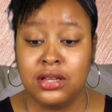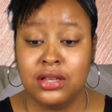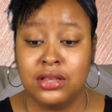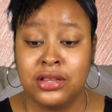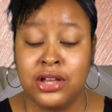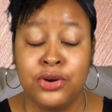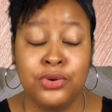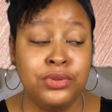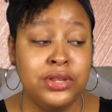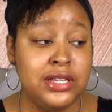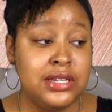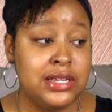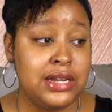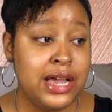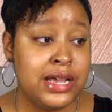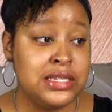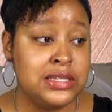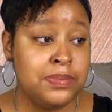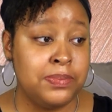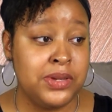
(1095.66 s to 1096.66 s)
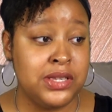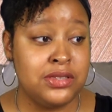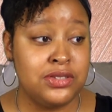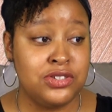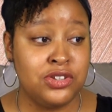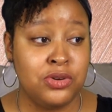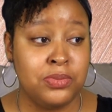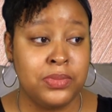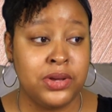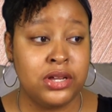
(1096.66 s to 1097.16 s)
not only did I spend
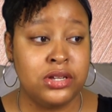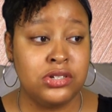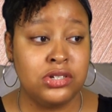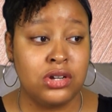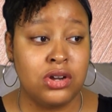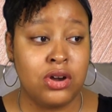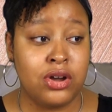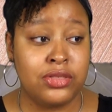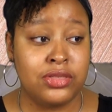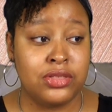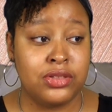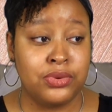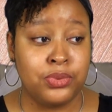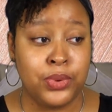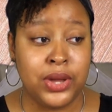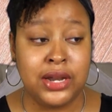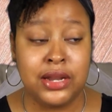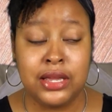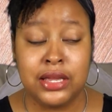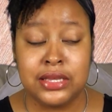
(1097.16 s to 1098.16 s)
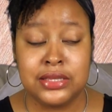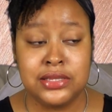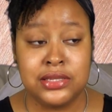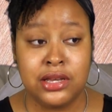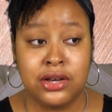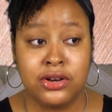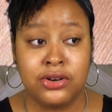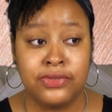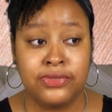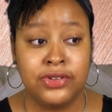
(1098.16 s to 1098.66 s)
so much on the wedding
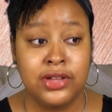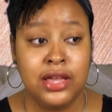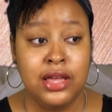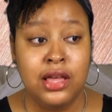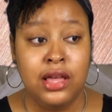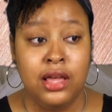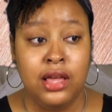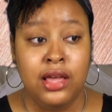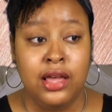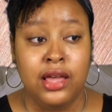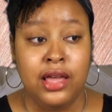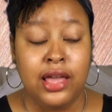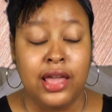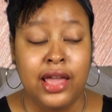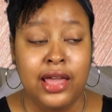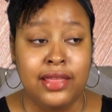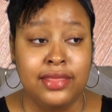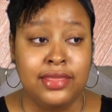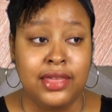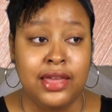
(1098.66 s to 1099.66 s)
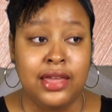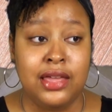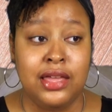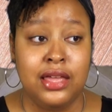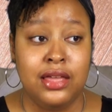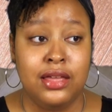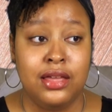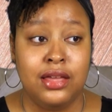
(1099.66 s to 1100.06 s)
itself, and that,